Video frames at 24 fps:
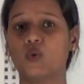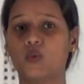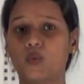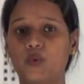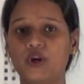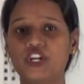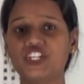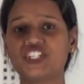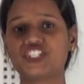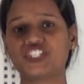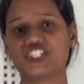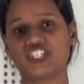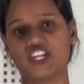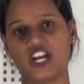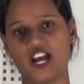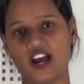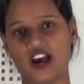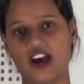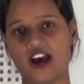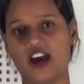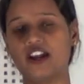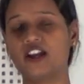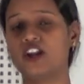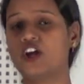which
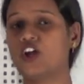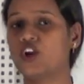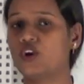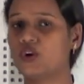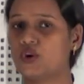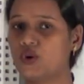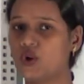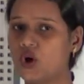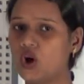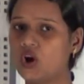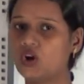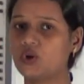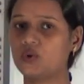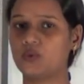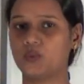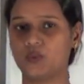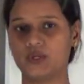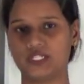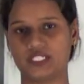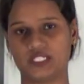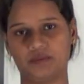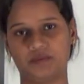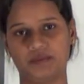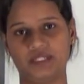are not
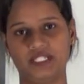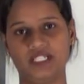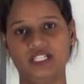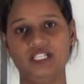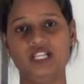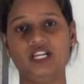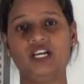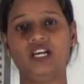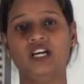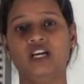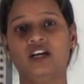visible